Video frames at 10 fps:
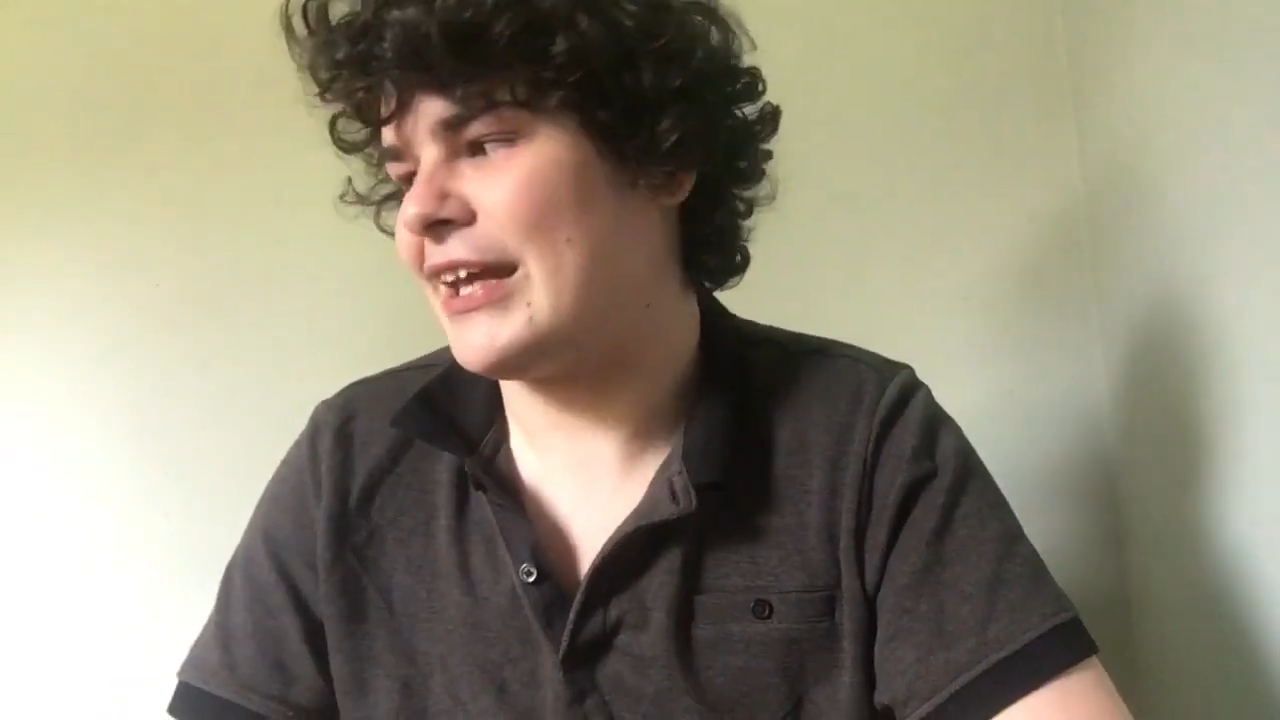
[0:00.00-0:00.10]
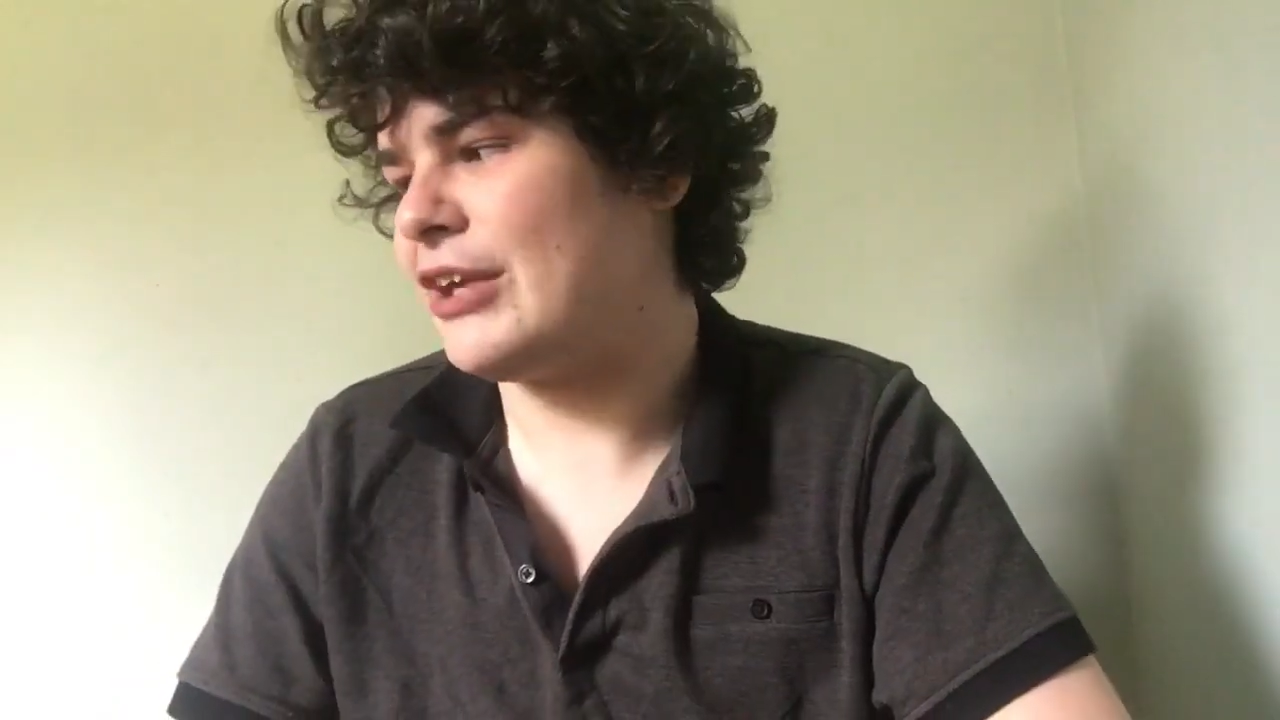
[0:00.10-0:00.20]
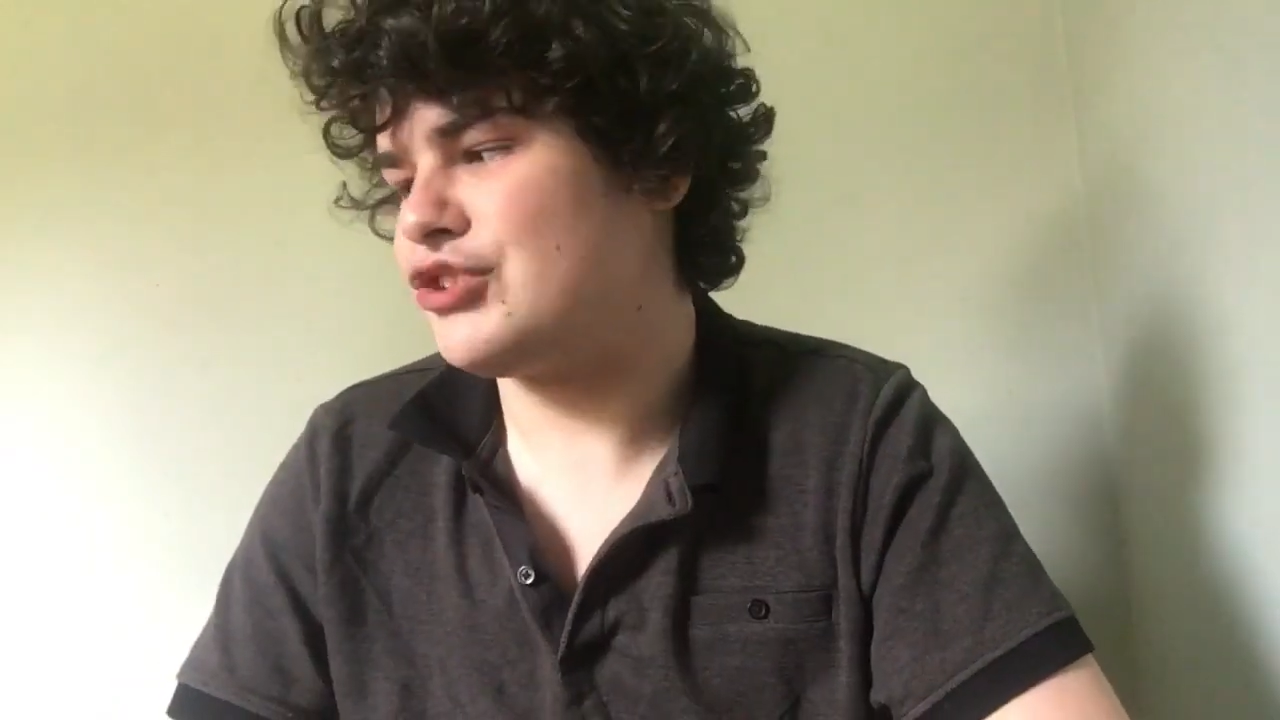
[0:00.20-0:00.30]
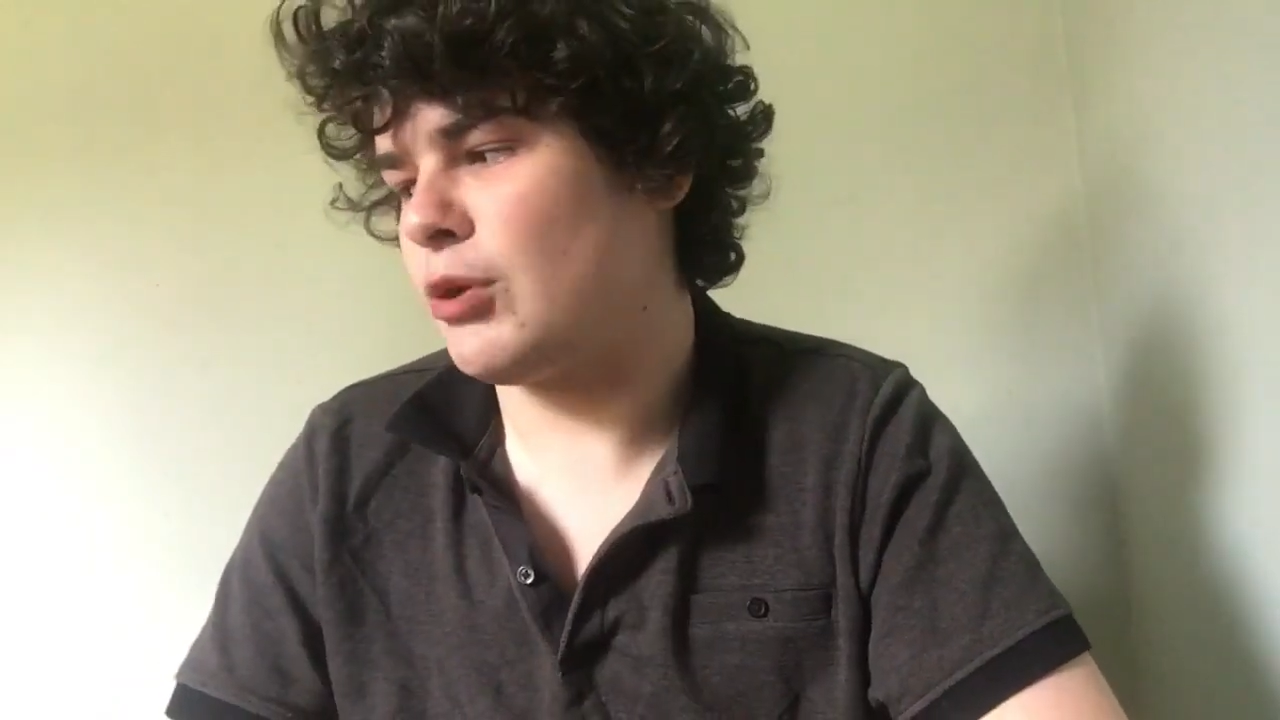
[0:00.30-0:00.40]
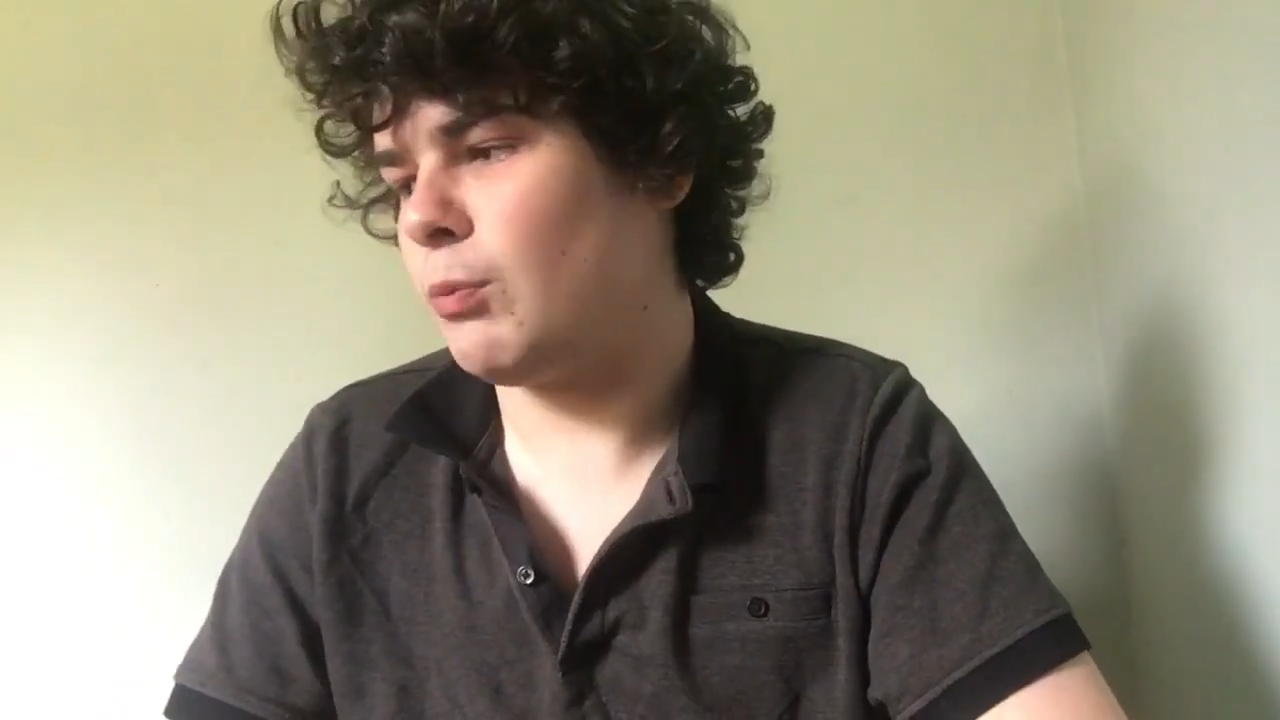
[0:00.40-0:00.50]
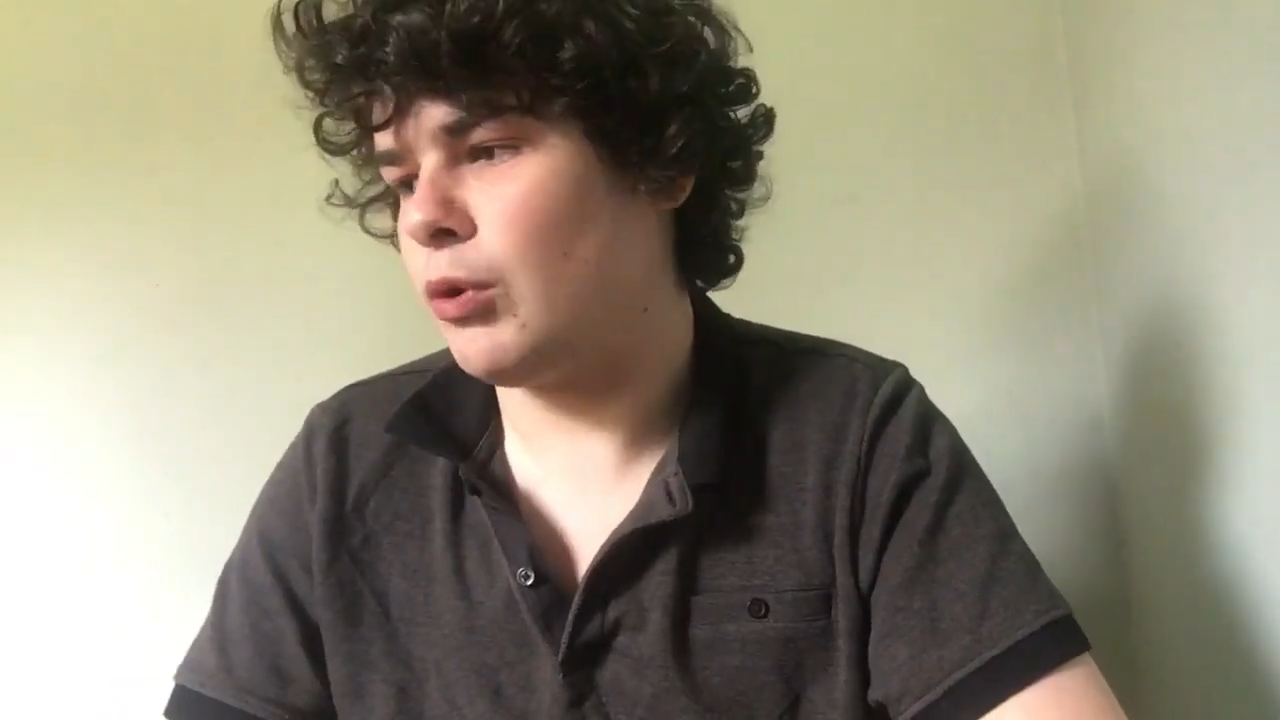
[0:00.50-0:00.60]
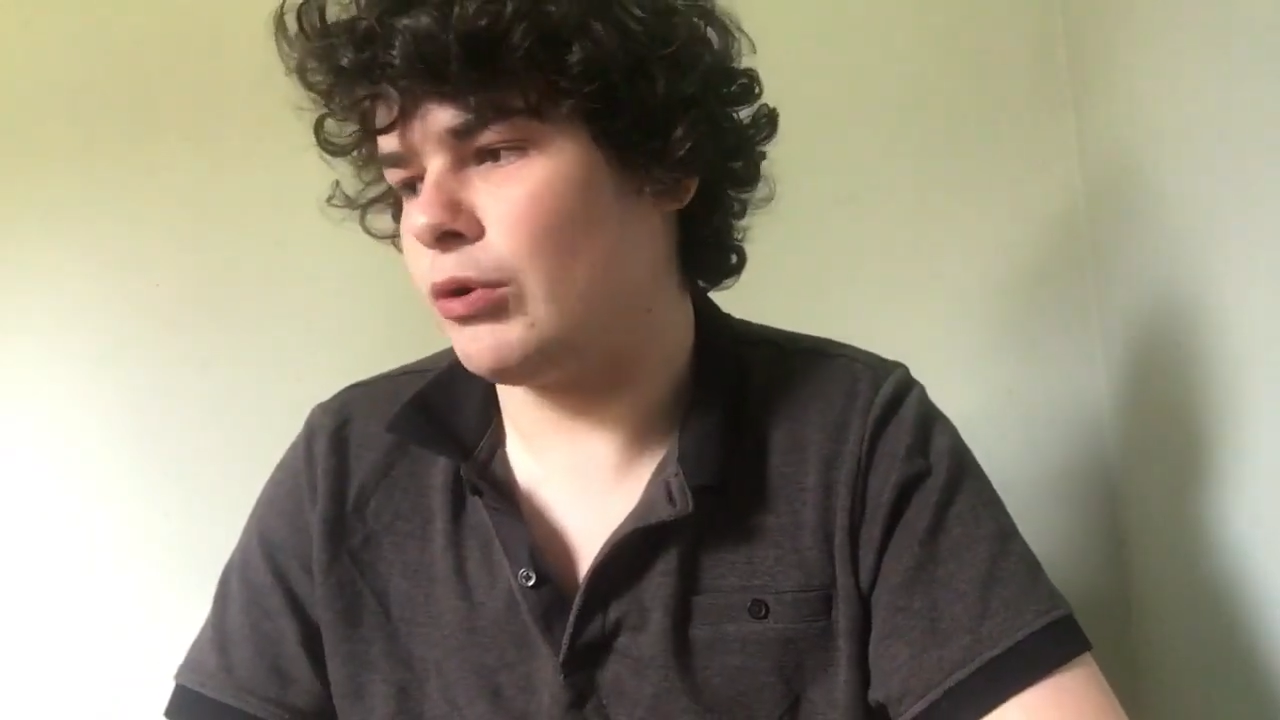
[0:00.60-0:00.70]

getting John